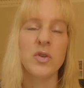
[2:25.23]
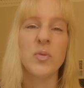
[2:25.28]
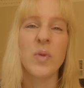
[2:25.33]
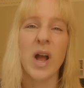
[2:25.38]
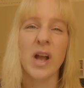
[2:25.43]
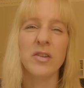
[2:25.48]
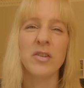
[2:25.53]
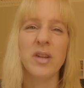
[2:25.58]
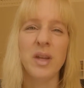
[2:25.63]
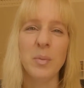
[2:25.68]
you
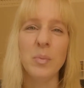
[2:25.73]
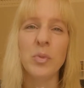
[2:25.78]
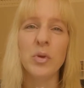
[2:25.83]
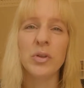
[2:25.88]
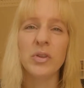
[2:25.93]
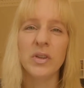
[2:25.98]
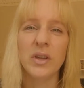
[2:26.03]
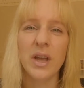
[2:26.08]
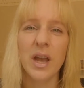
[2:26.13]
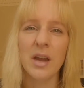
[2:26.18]
actually
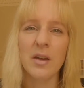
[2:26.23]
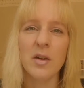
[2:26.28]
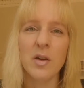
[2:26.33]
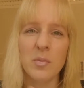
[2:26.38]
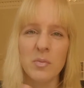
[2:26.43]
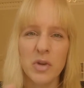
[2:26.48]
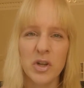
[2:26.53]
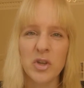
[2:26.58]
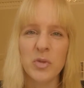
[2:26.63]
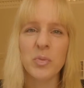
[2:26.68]
put together a
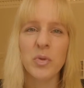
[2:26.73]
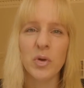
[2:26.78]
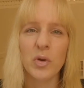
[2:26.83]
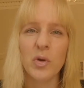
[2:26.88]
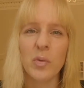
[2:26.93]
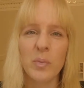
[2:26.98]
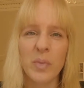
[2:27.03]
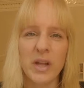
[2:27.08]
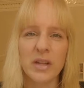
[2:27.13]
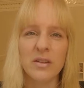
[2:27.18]
much more
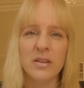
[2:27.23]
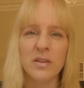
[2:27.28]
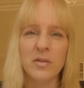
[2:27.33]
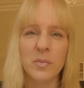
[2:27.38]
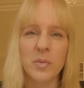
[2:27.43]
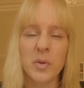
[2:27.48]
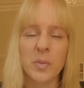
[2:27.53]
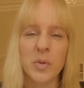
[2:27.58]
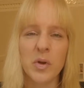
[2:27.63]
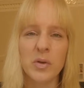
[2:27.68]

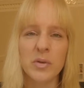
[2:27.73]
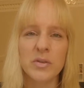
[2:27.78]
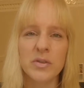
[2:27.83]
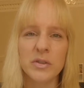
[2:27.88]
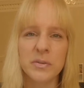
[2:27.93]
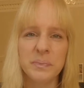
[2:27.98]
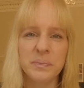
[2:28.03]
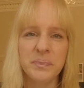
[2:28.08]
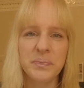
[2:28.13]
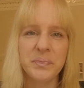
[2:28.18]
competitive
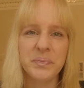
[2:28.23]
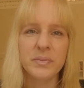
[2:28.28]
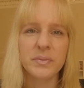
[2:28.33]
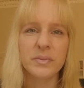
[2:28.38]
proposal.